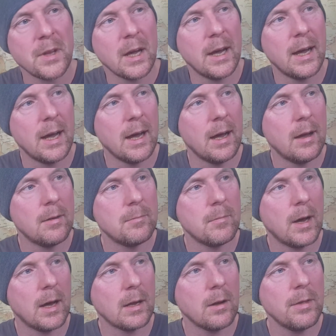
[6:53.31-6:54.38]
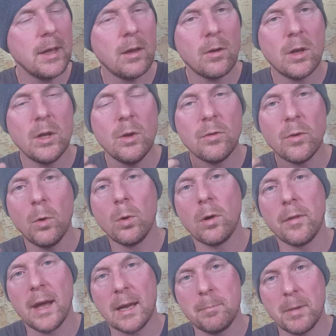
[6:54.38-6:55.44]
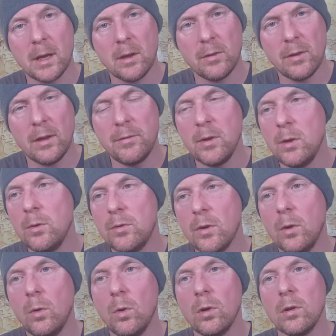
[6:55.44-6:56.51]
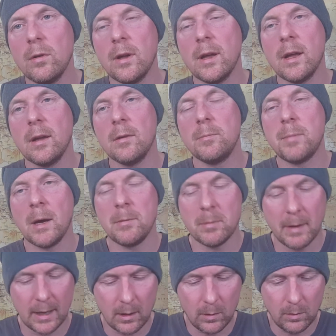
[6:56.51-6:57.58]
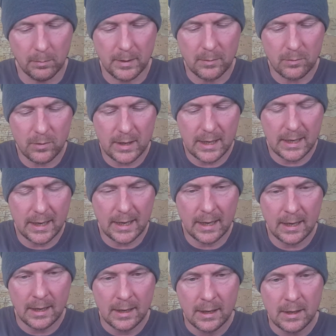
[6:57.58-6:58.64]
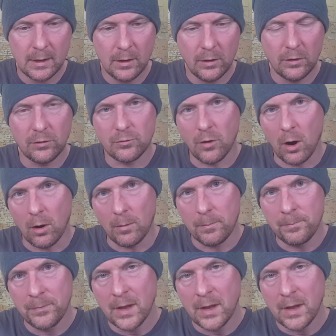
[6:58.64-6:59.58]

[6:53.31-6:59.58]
I don't think you can use all of that, because if you use all pipe tobacco, it will be really strong.